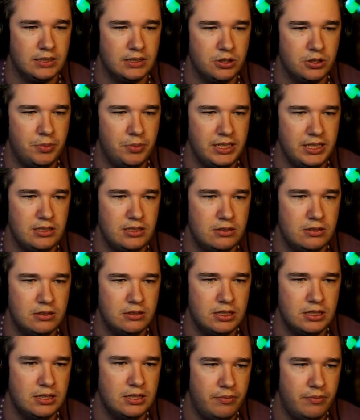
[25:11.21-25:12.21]
So based on
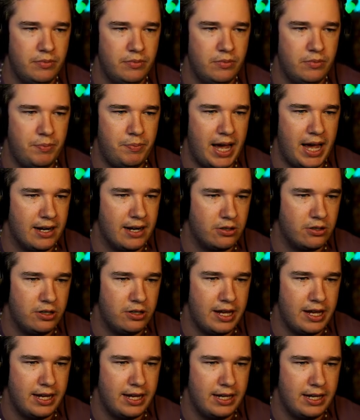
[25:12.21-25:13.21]
the bad
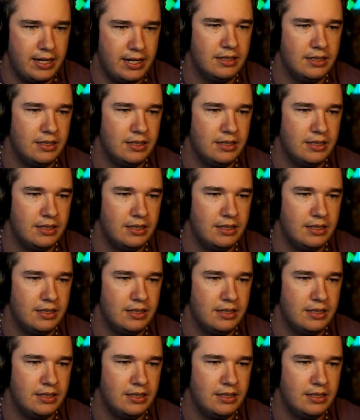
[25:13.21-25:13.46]
grenade,